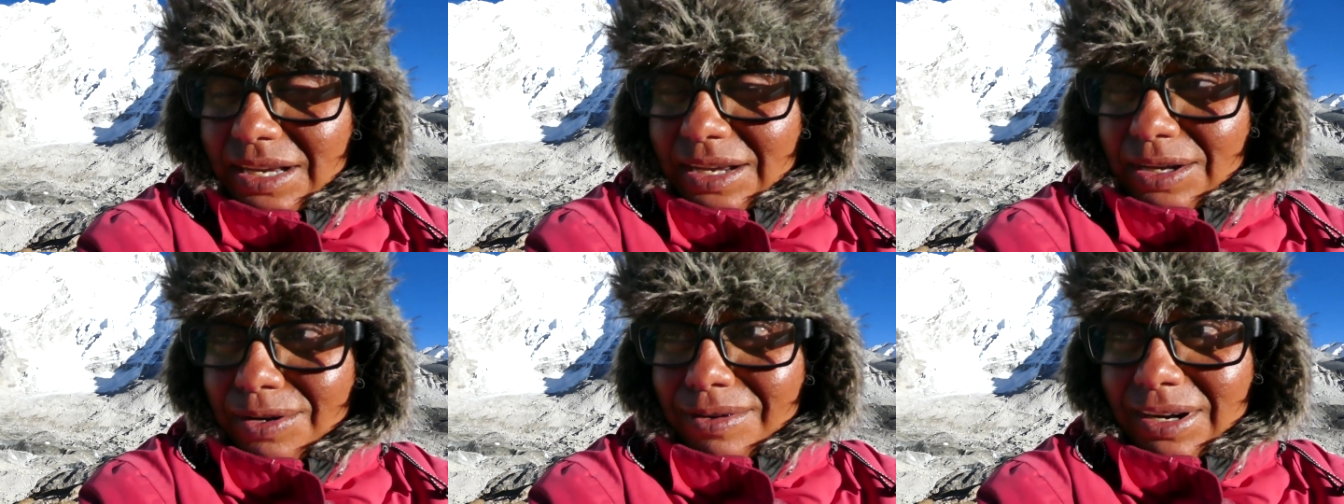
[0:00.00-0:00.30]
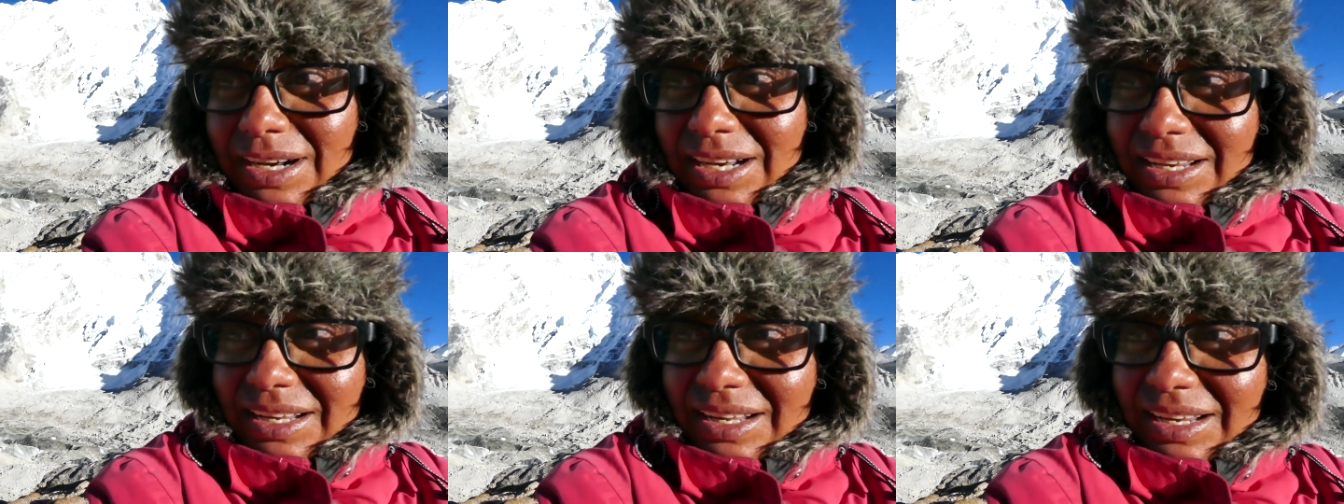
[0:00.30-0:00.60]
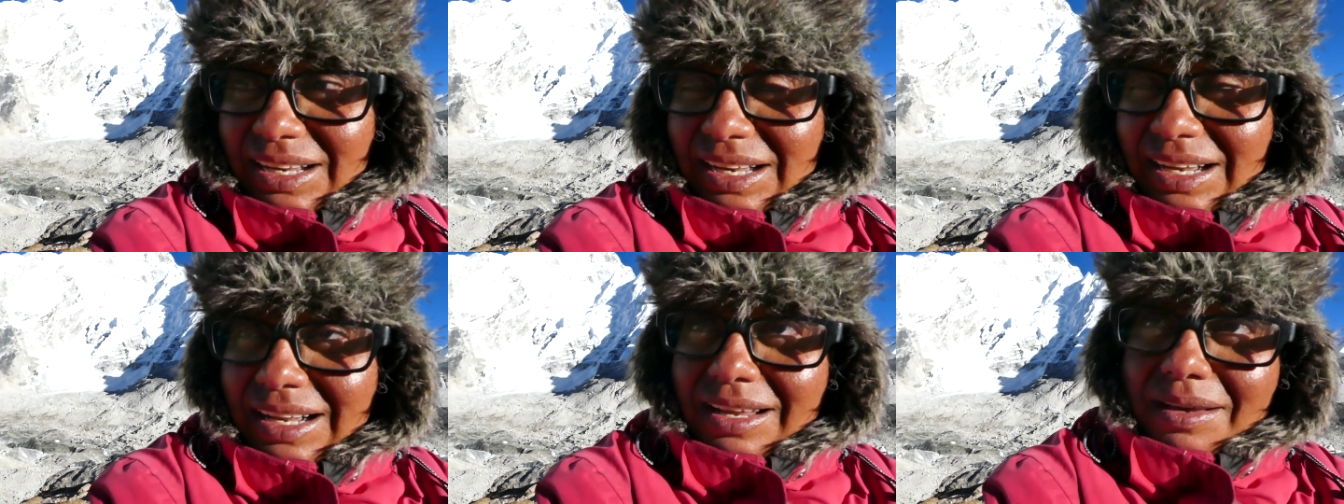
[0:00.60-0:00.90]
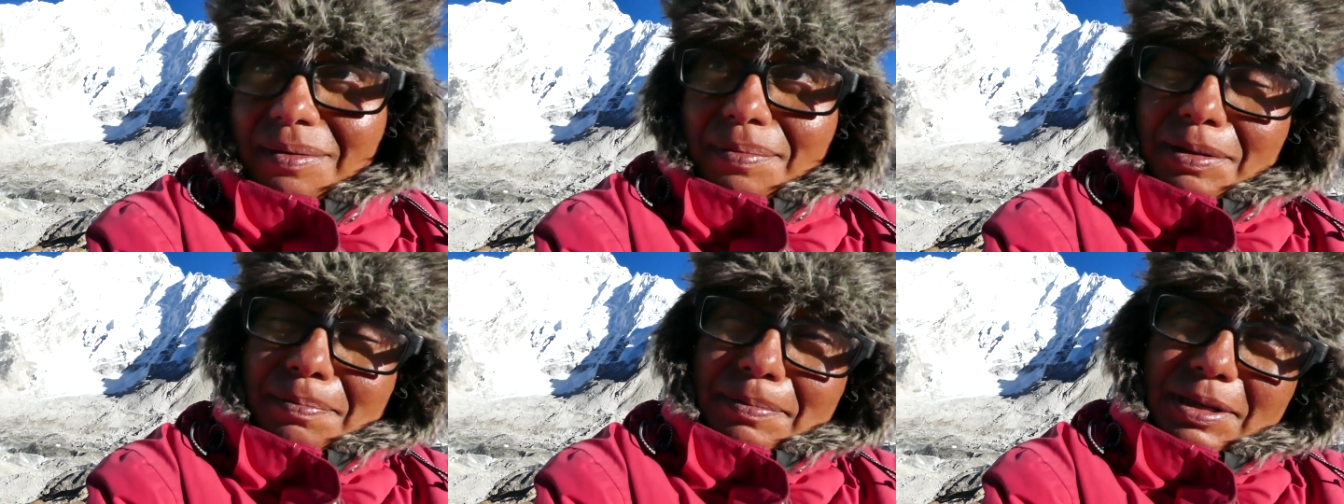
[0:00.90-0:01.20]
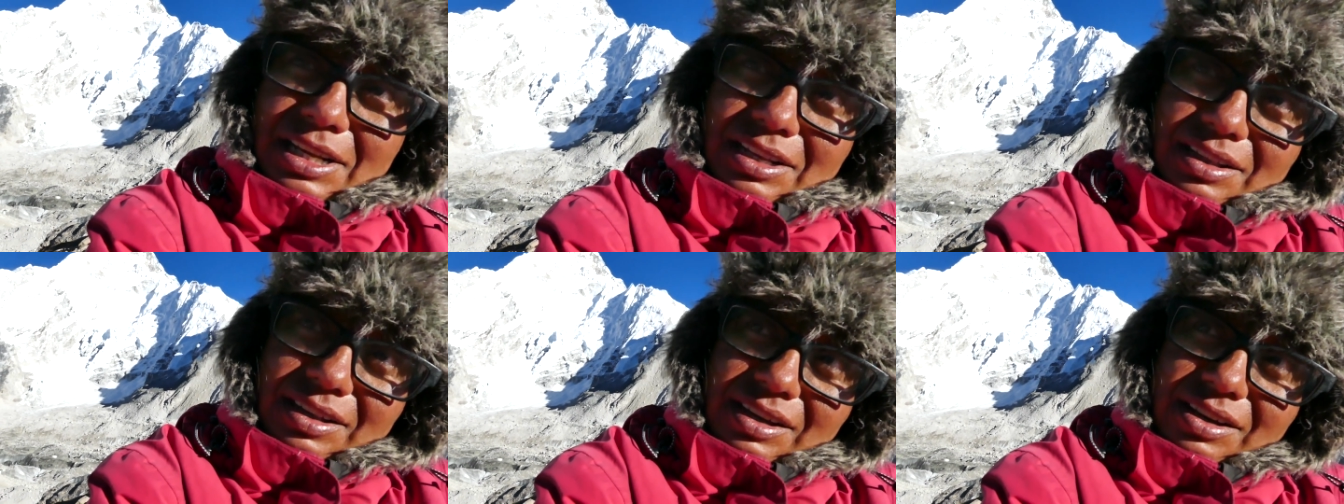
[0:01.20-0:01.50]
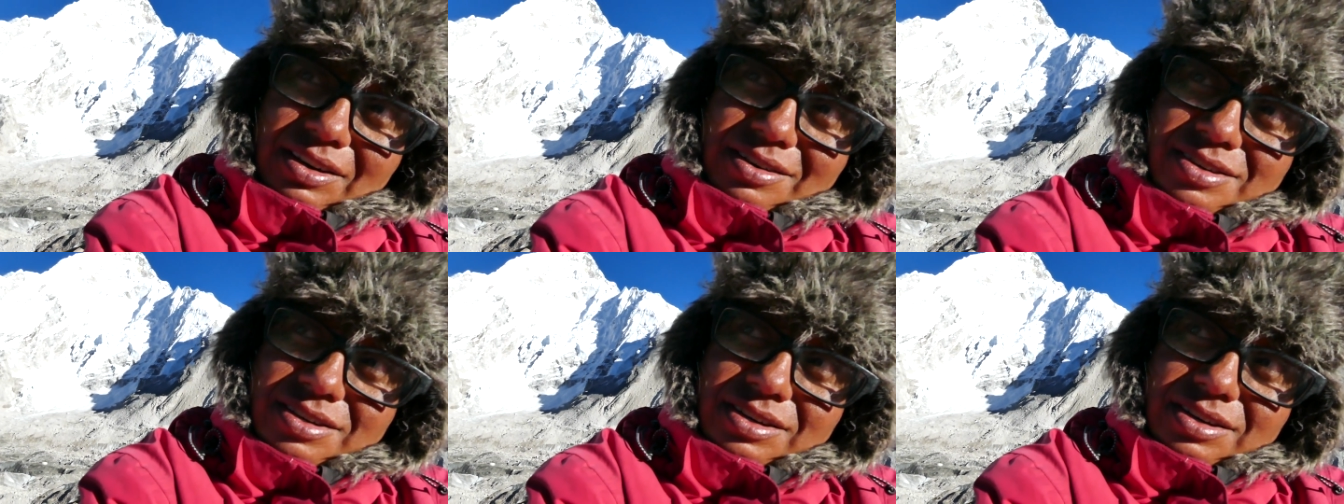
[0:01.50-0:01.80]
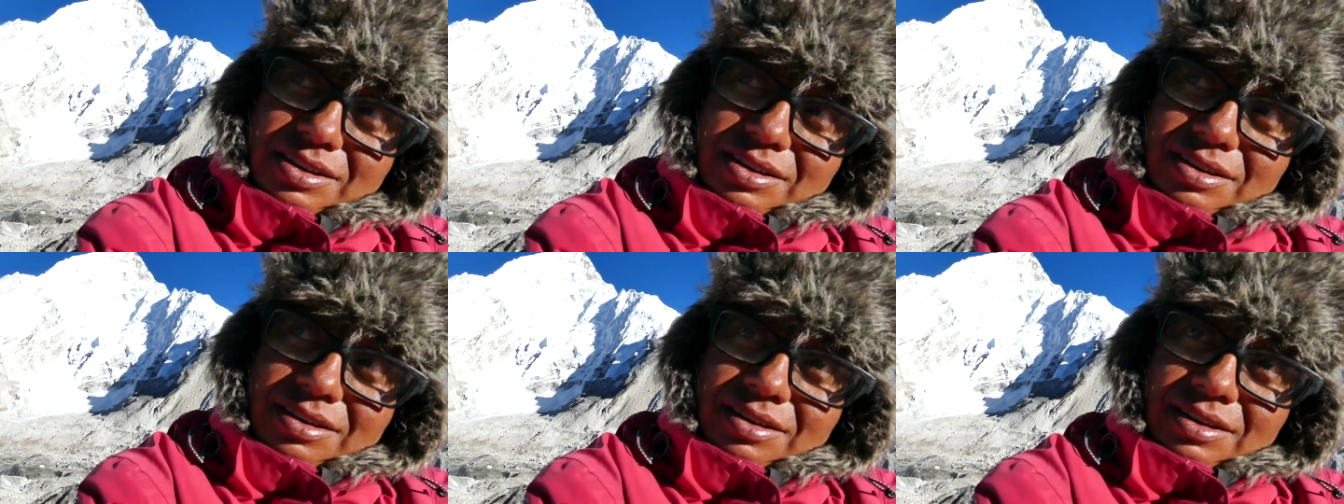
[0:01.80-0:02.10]
I already did a little bit
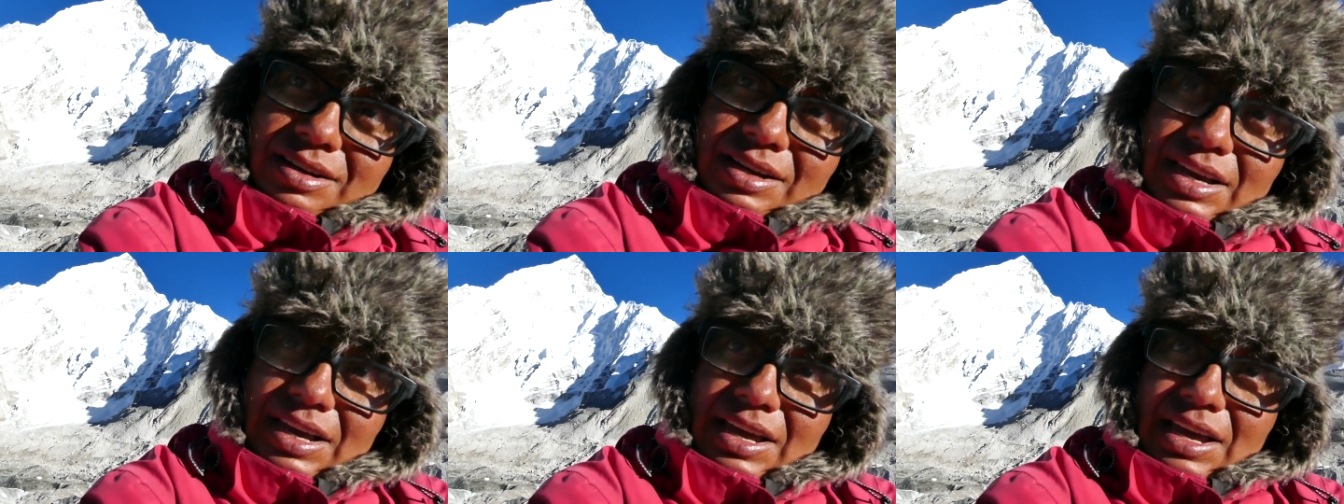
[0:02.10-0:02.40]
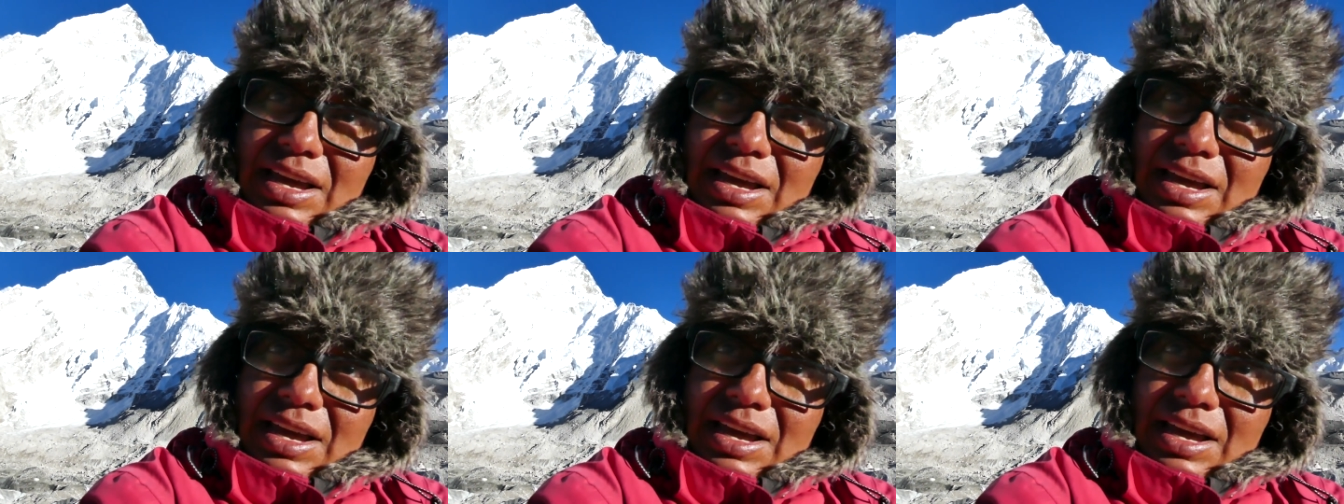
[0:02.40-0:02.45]
meditation,